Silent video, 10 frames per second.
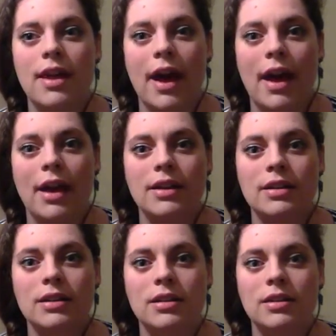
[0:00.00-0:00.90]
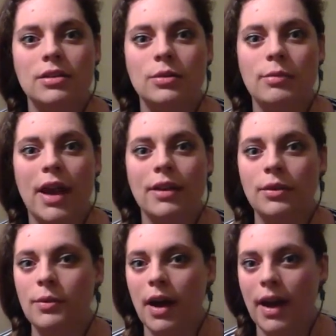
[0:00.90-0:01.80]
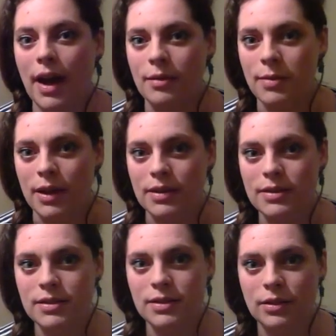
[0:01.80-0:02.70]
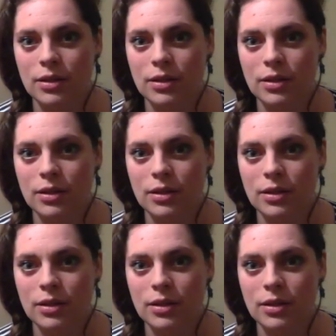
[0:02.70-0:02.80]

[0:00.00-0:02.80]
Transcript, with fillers: that no matter what happens,